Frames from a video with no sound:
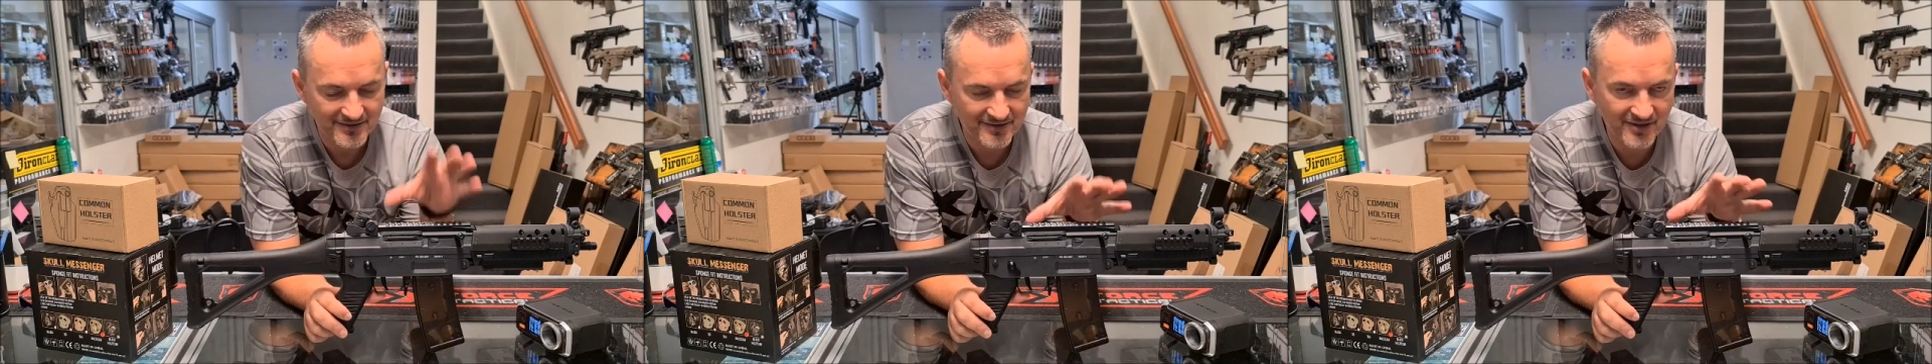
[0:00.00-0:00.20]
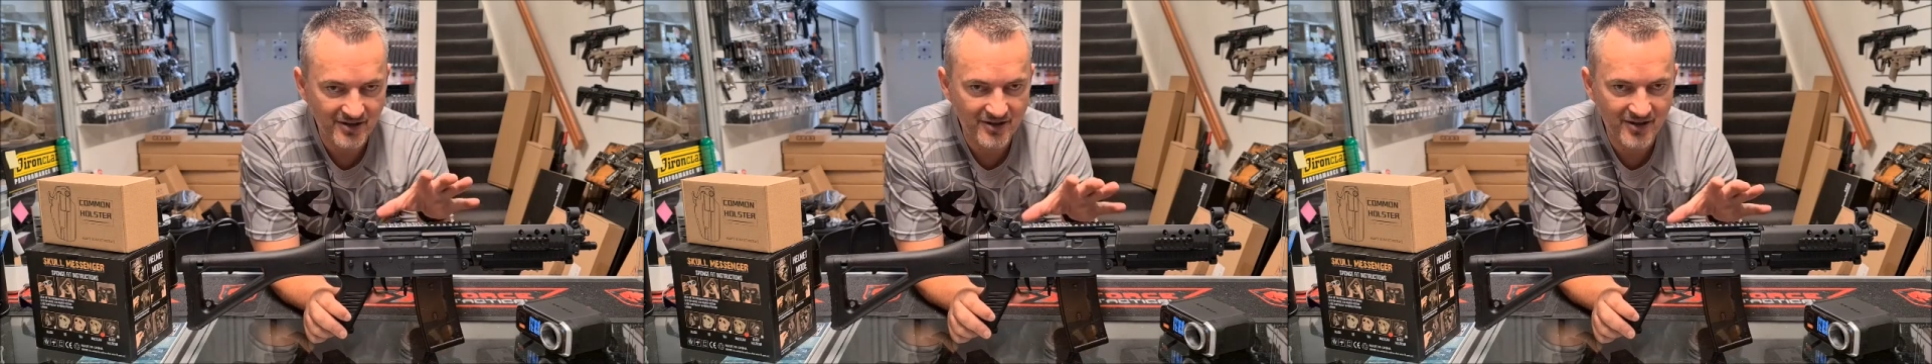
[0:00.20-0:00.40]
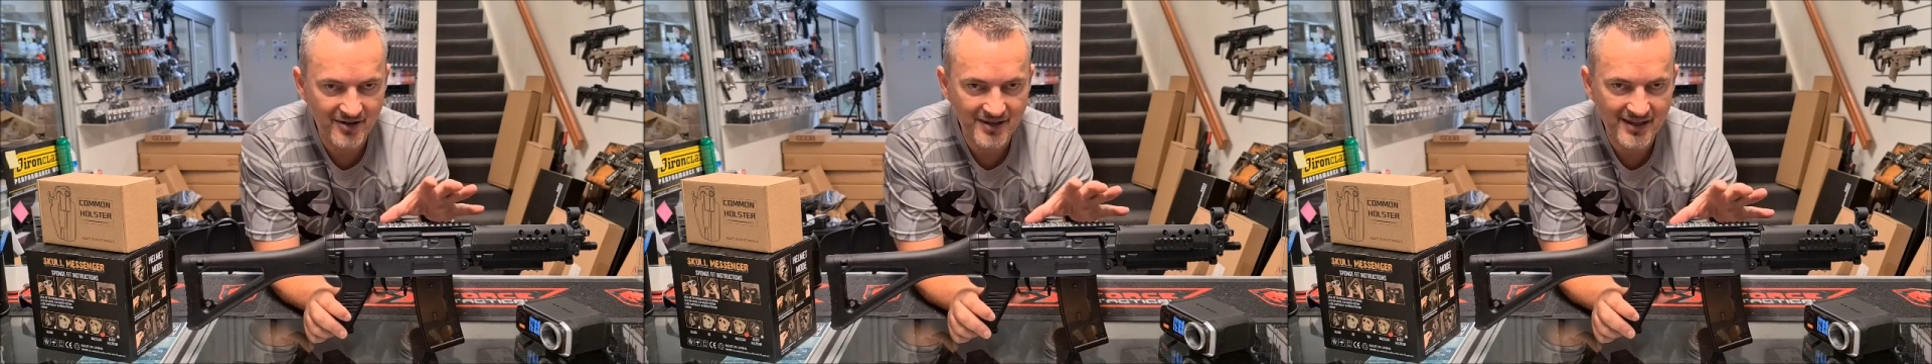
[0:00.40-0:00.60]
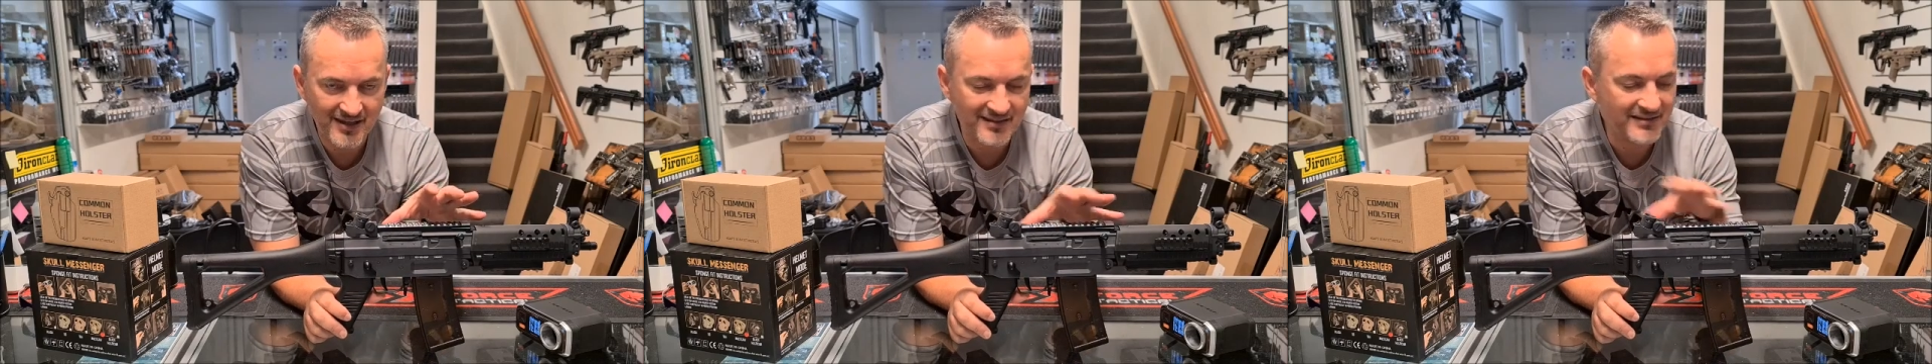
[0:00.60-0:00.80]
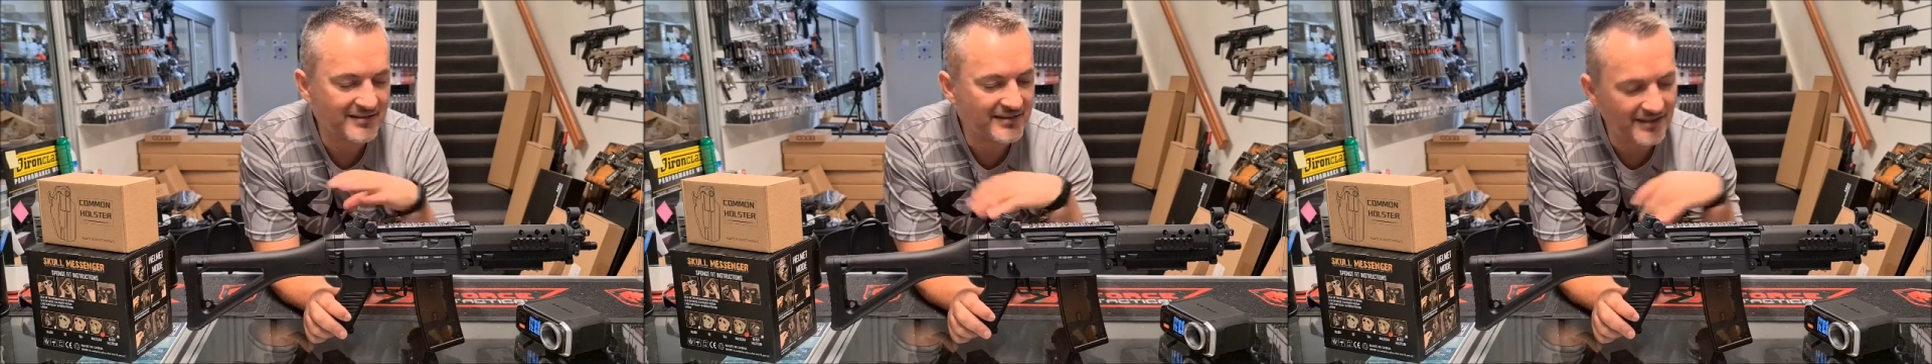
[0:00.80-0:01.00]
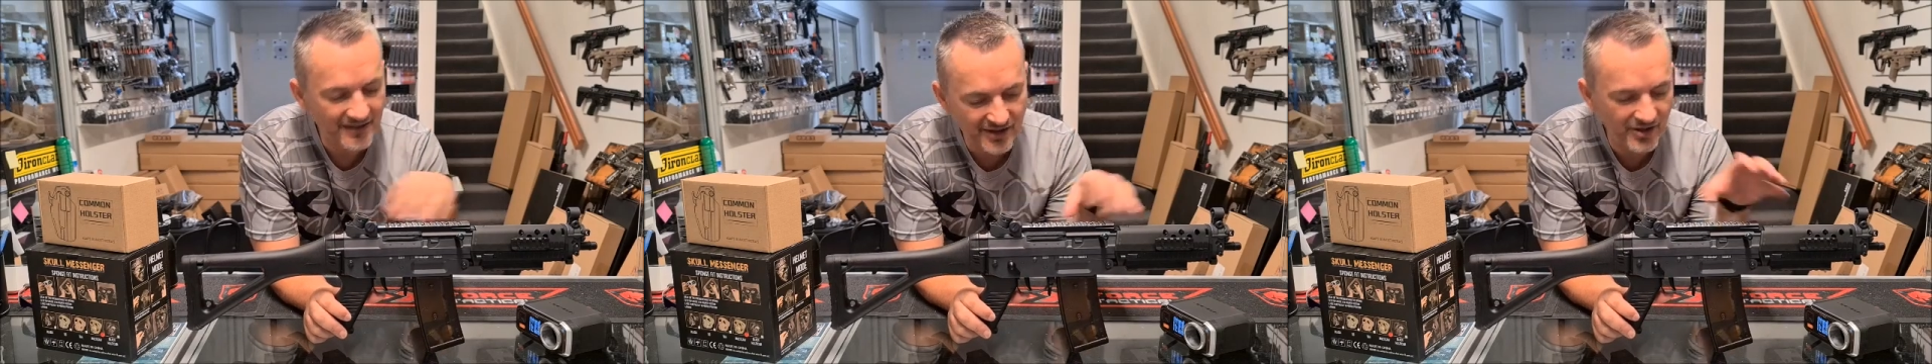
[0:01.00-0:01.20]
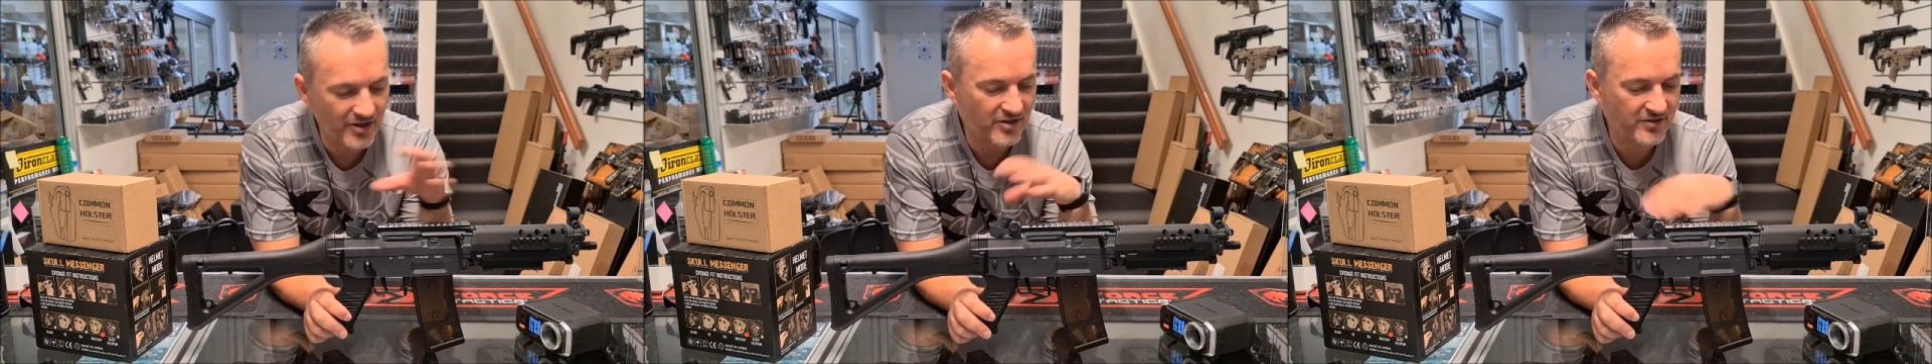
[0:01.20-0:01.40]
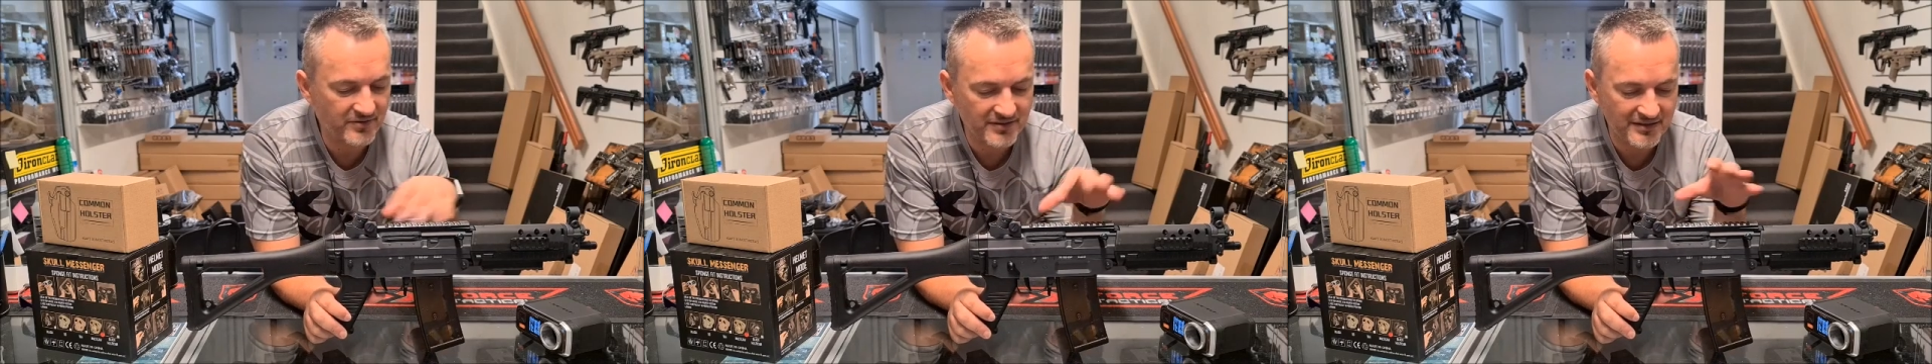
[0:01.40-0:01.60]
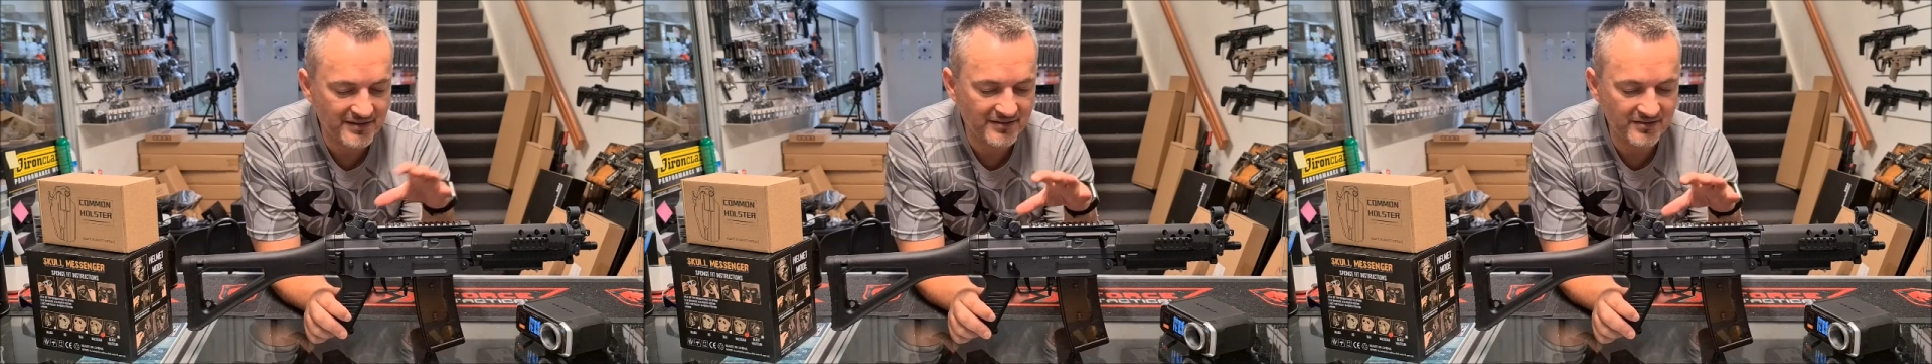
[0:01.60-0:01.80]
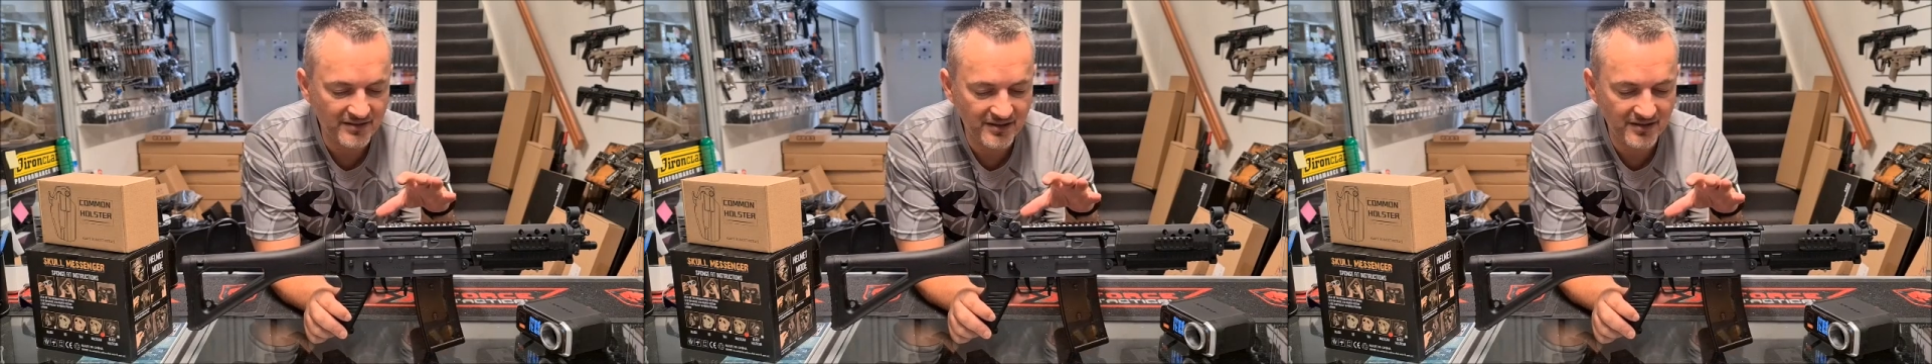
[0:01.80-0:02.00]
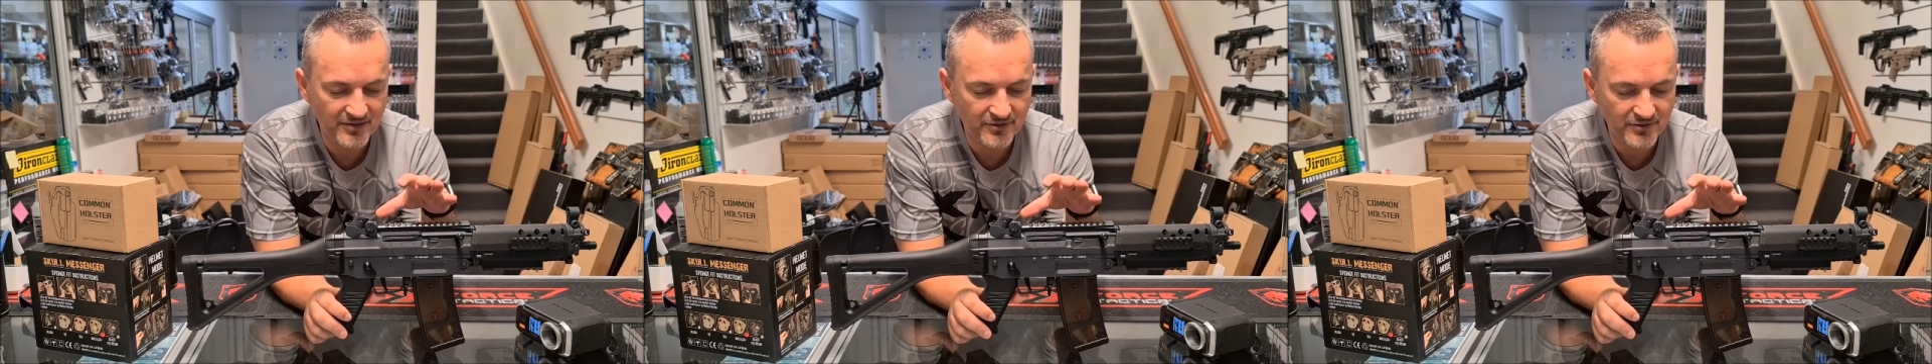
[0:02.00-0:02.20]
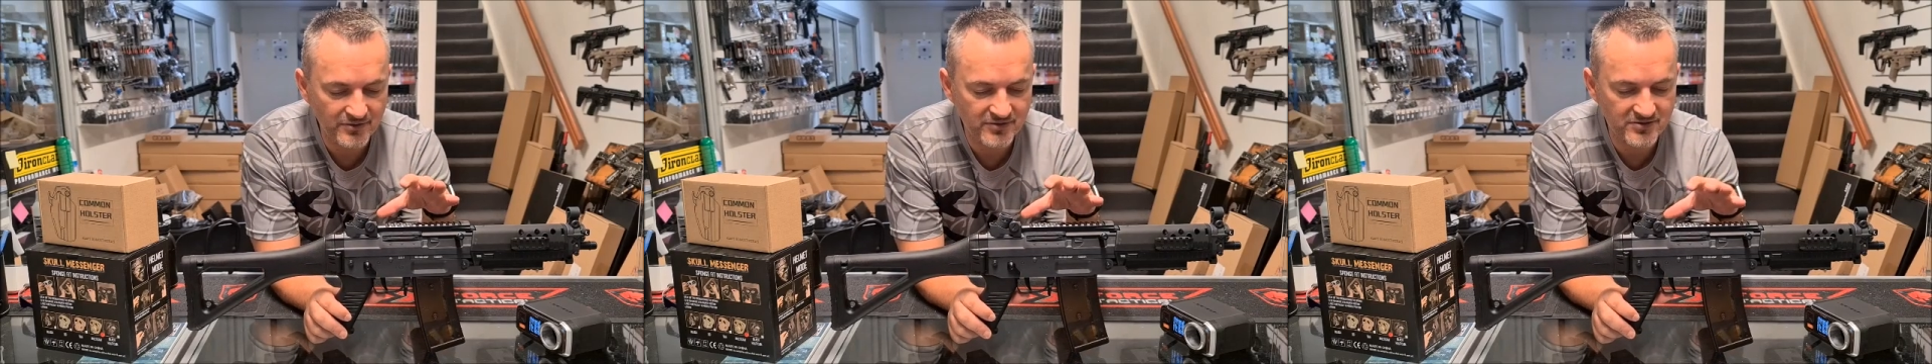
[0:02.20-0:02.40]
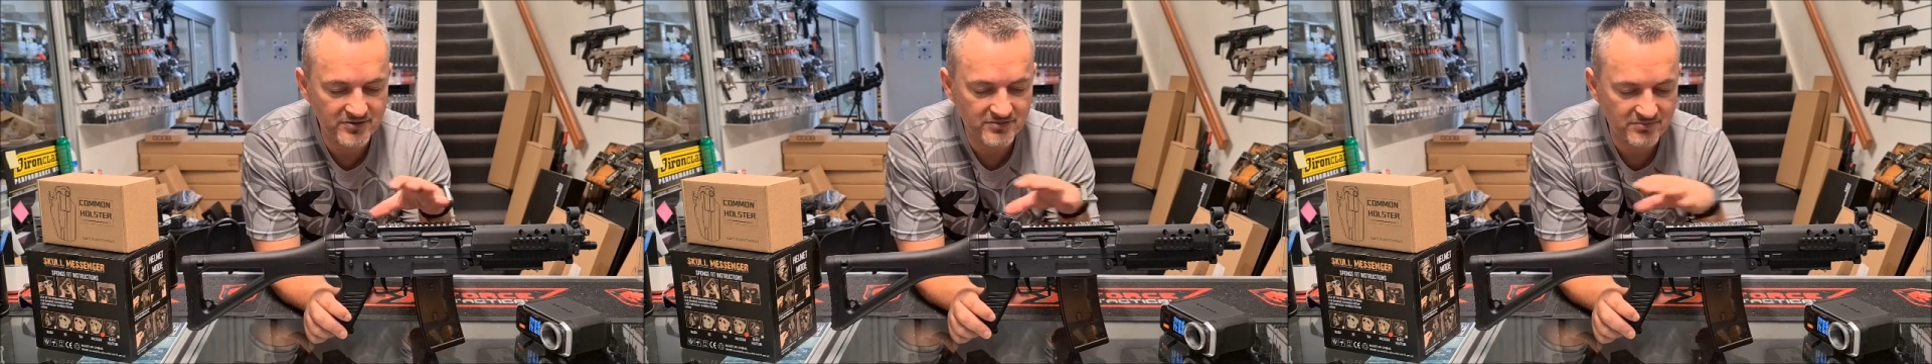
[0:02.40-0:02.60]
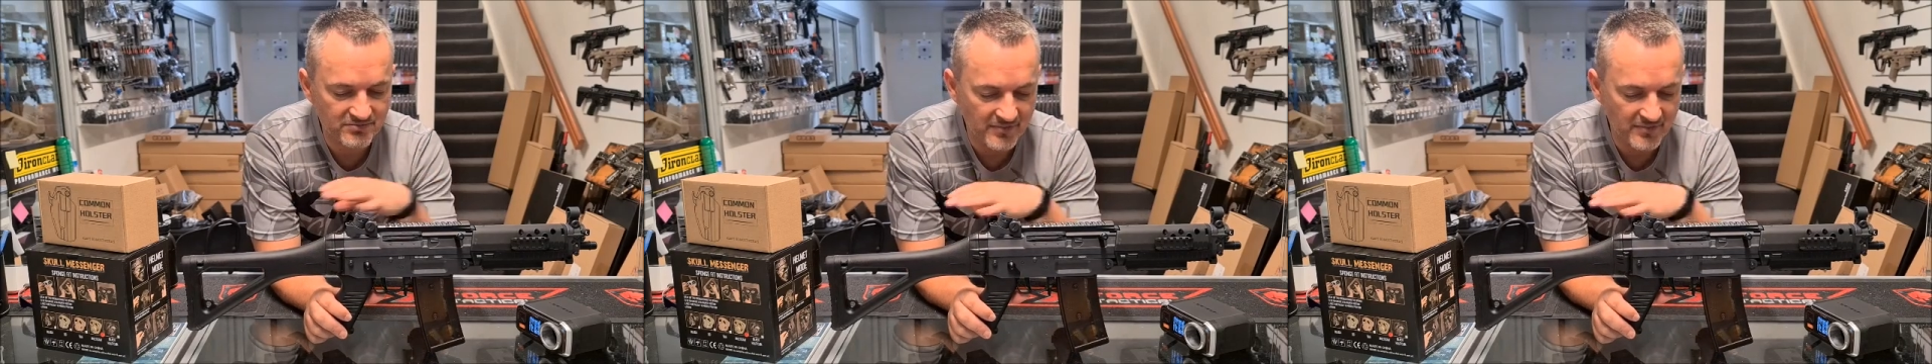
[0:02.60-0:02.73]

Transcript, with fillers: Don't know yet a lot of the internals,